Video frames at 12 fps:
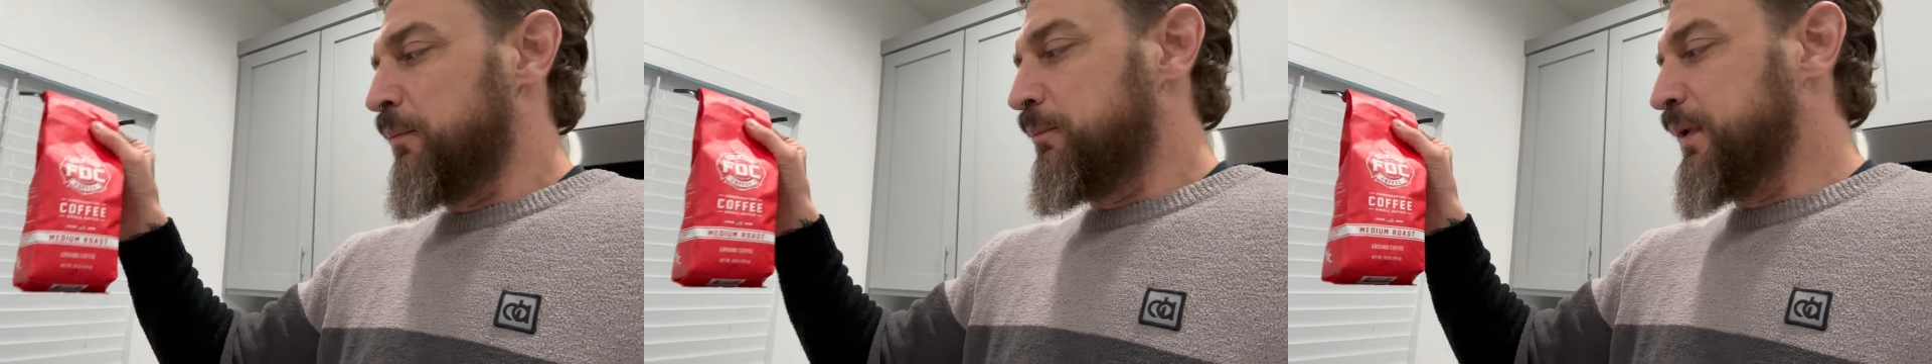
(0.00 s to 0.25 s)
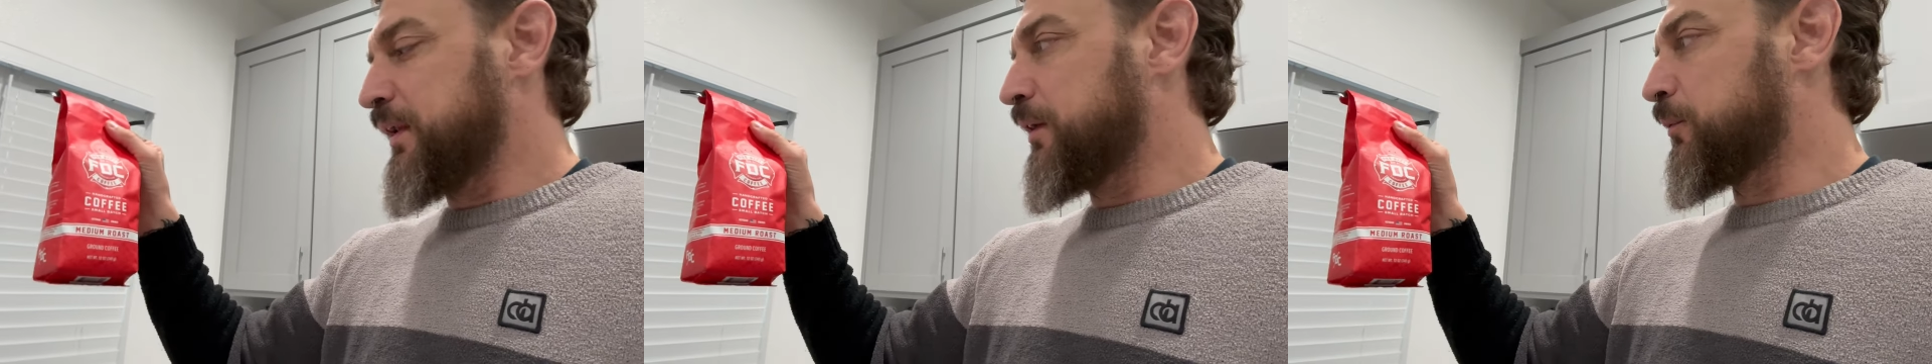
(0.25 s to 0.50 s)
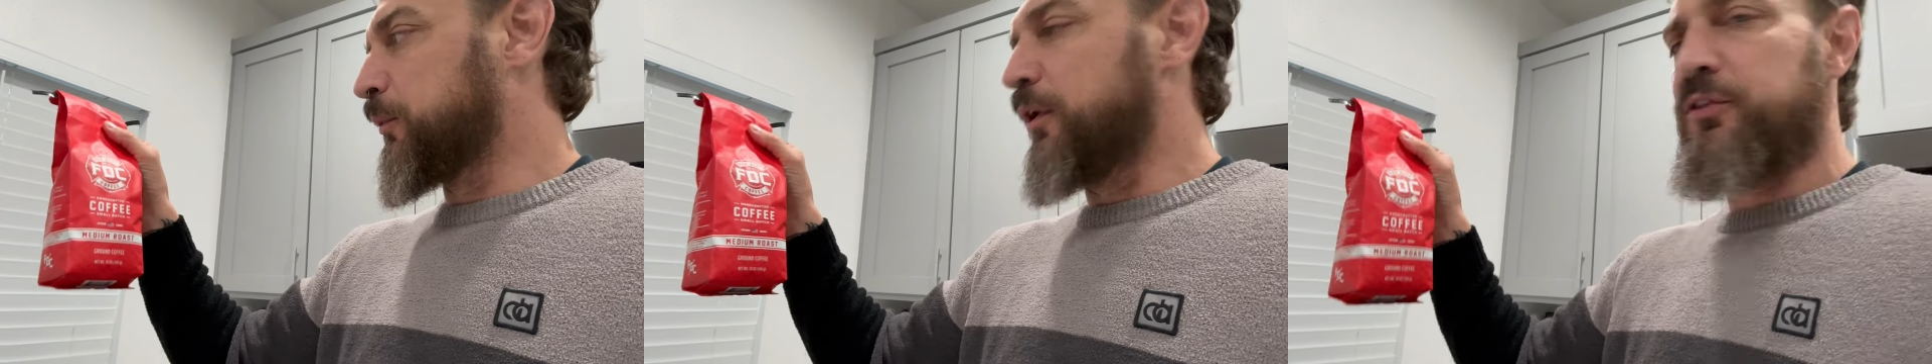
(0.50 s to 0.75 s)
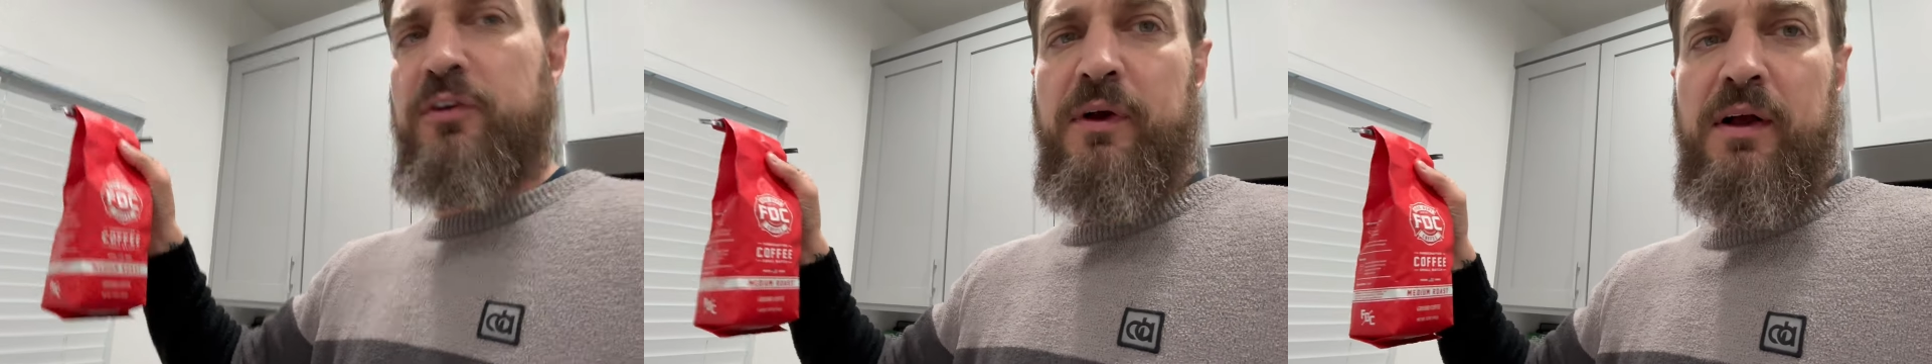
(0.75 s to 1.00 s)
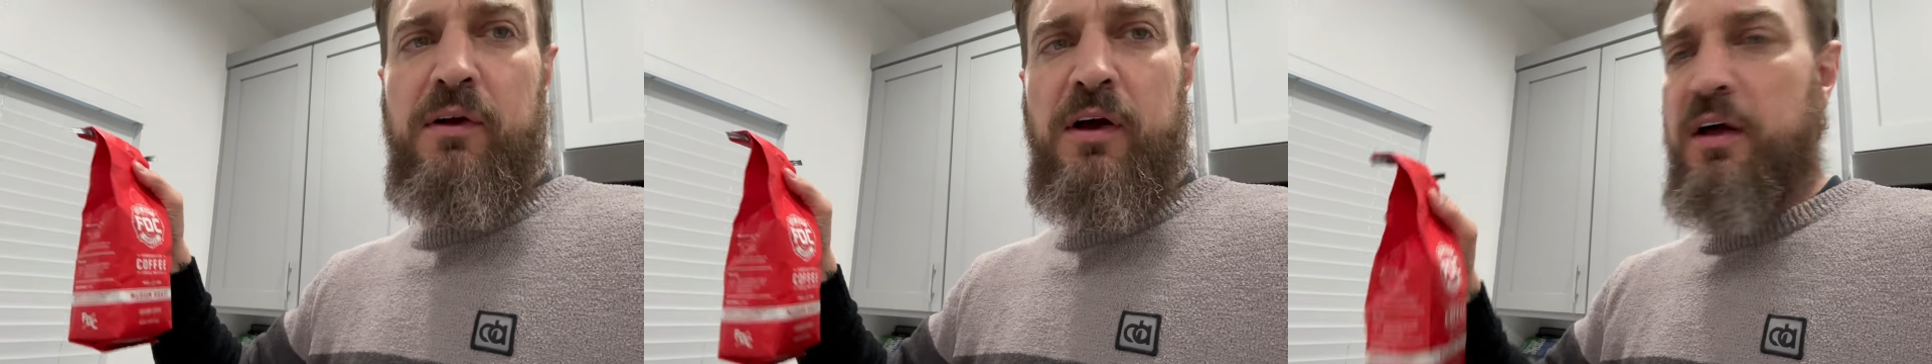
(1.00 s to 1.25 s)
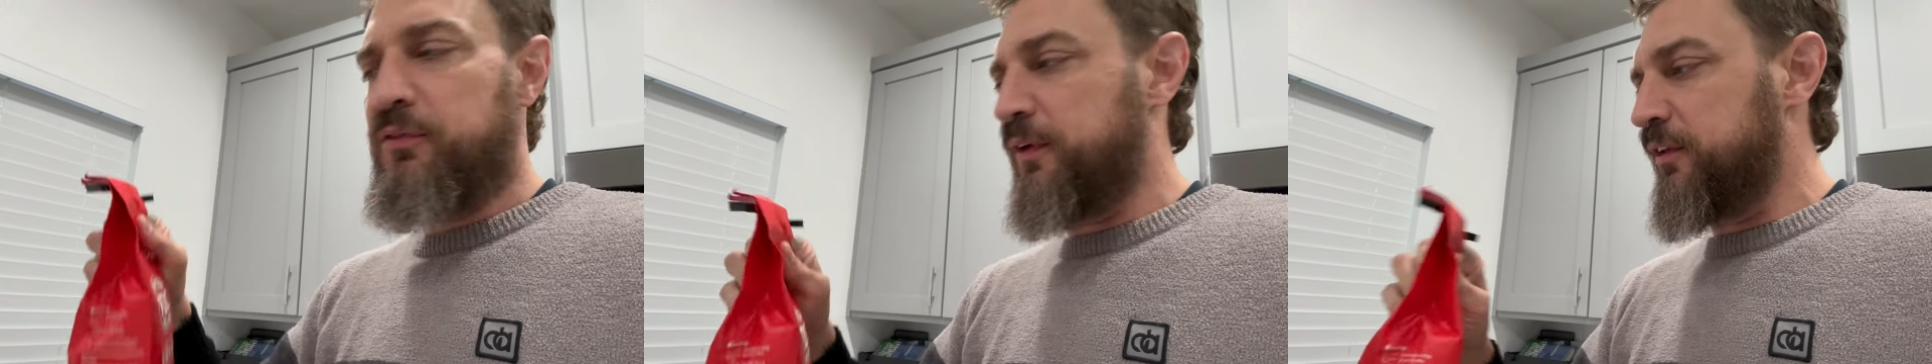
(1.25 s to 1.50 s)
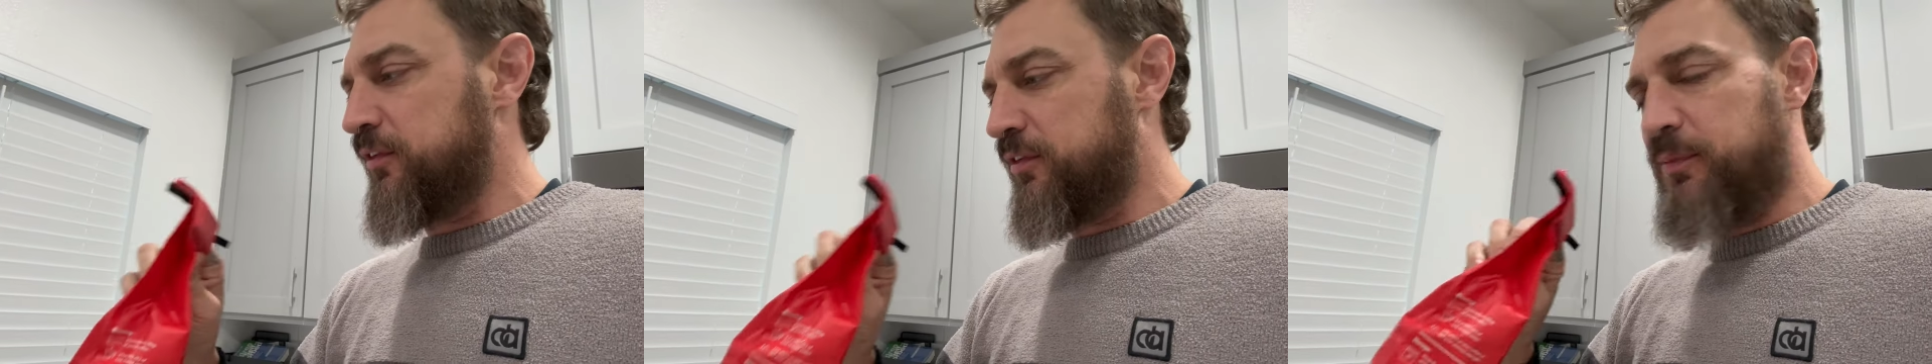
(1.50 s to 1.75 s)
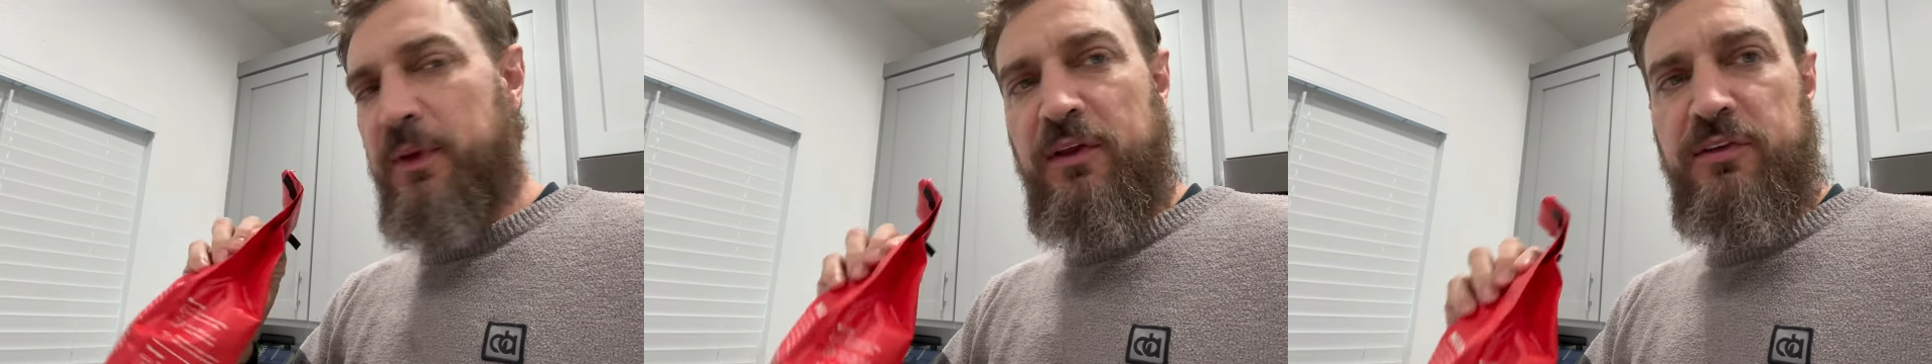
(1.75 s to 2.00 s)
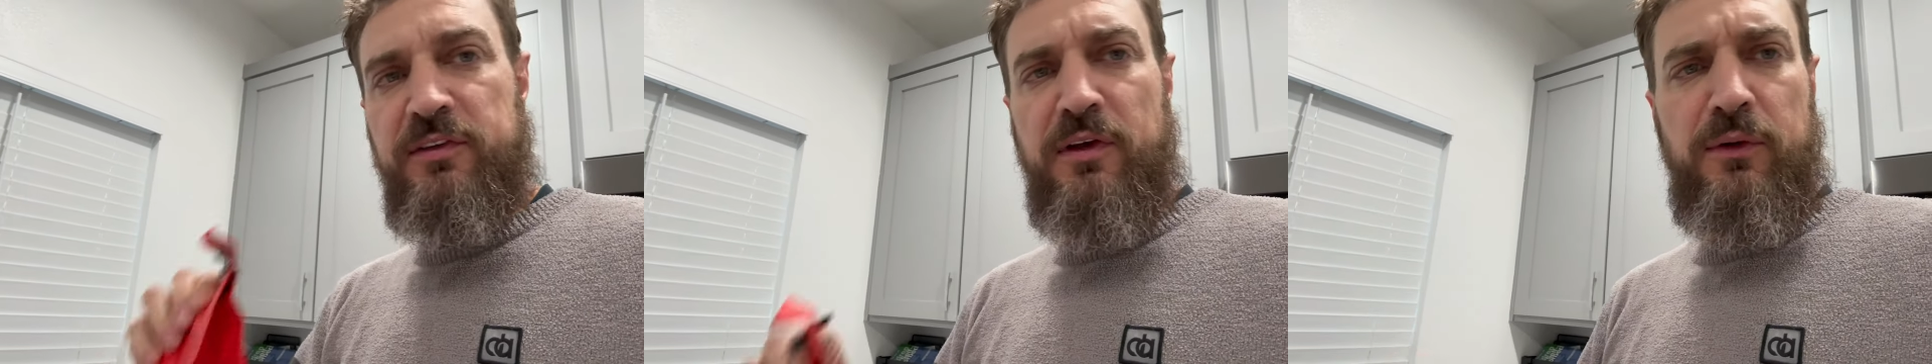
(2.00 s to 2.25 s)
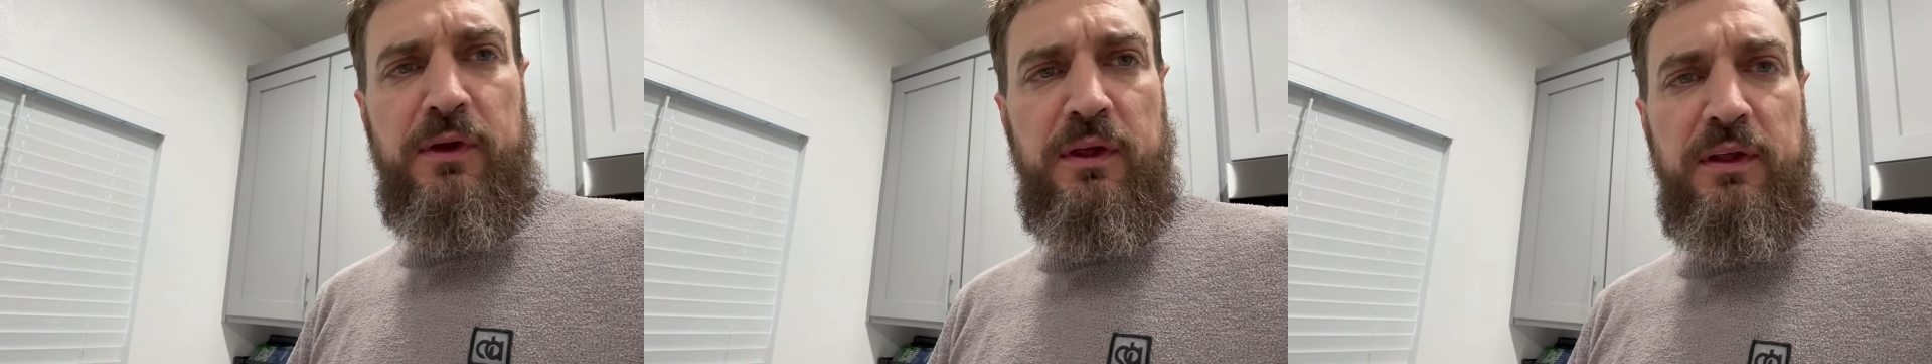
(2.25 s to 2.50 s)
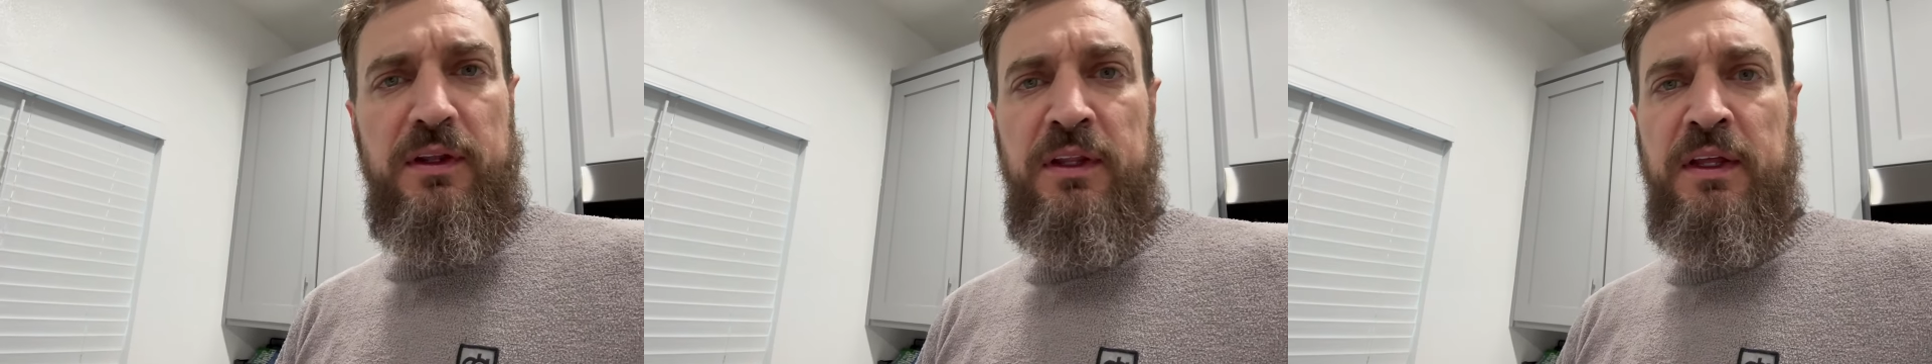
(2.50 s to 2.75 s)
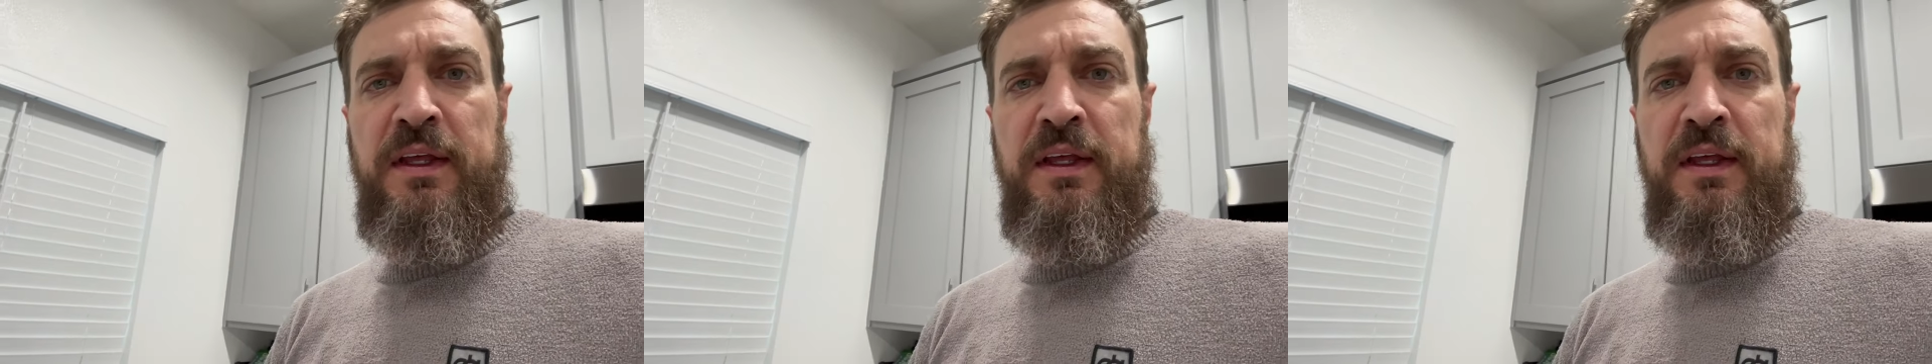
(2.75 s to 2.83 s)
medium roast ground coffee, it smells so good.